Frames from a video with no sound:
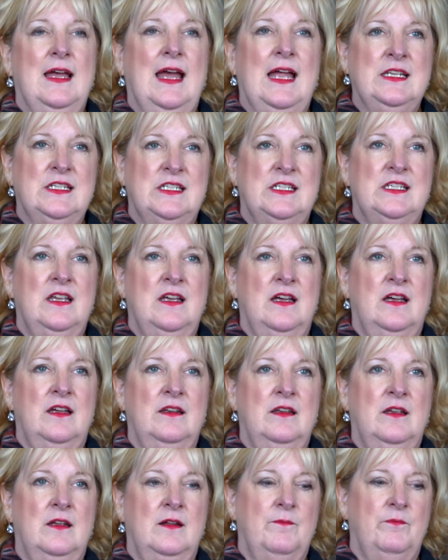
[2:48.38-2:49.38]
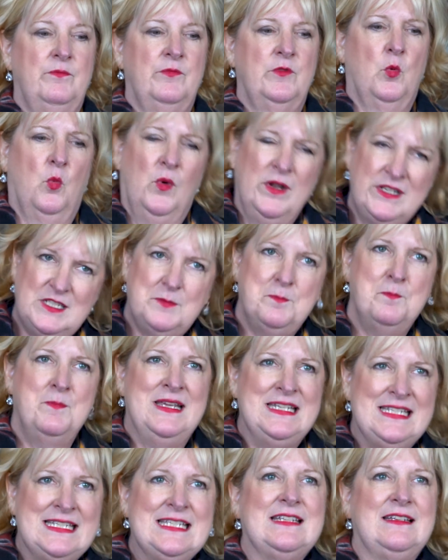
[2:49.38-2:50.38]
and said, what's
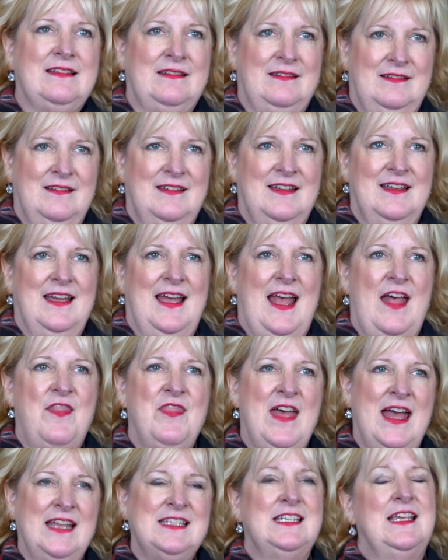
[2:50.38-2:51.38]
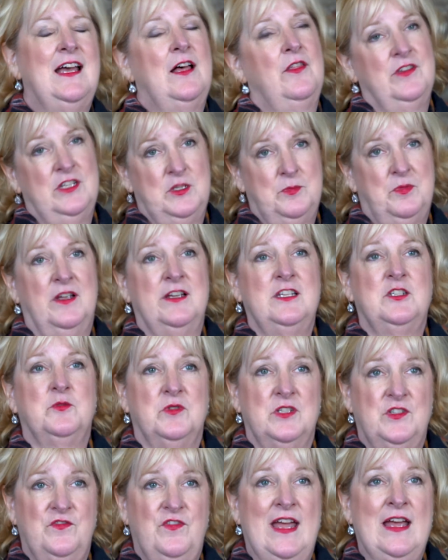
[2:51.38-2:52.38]
missing? And that's how this place
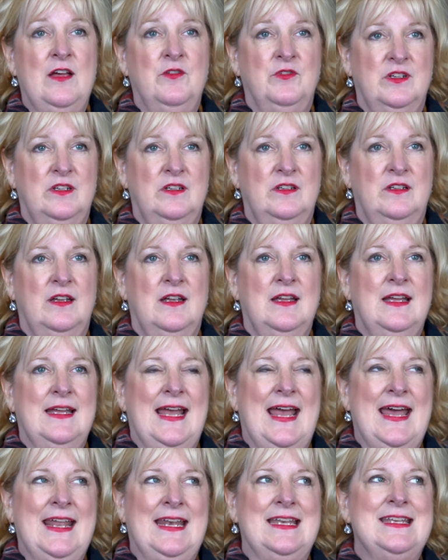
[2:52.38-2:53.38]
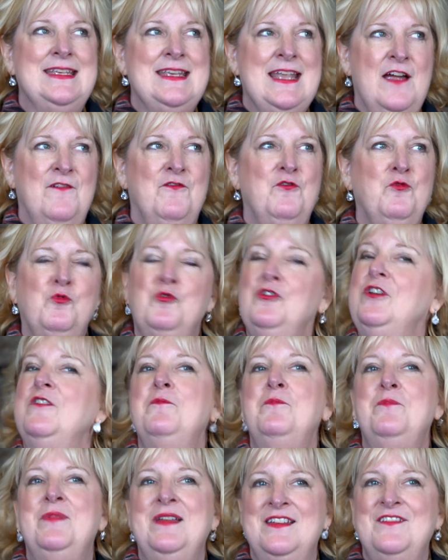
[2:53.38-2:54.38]
was founded. And it never would
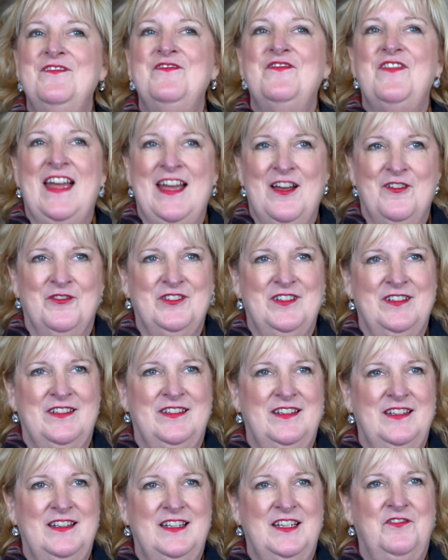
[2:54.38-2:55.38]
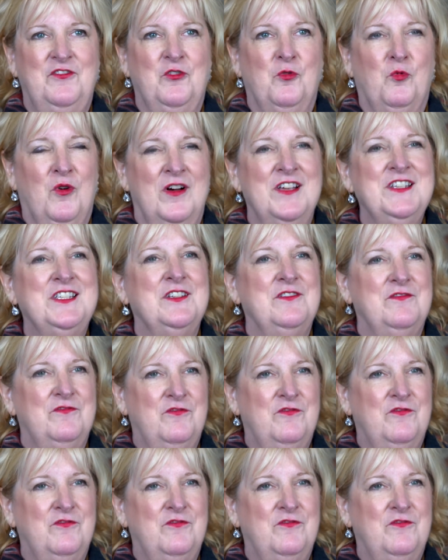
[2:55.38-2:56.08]
have been founded if it wasn't